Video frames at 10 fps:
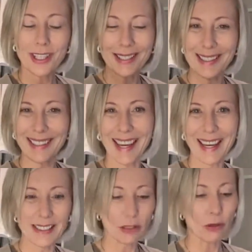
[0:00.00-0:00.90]
just in
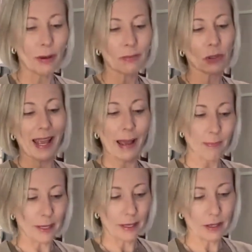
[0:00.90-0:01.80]
case I'm not
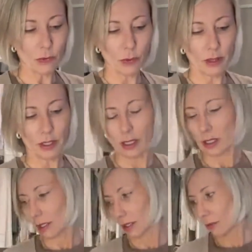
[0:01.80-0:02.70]
happy with
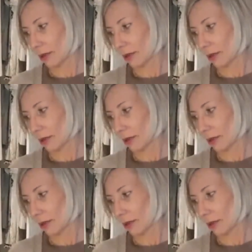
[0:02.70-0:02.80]
the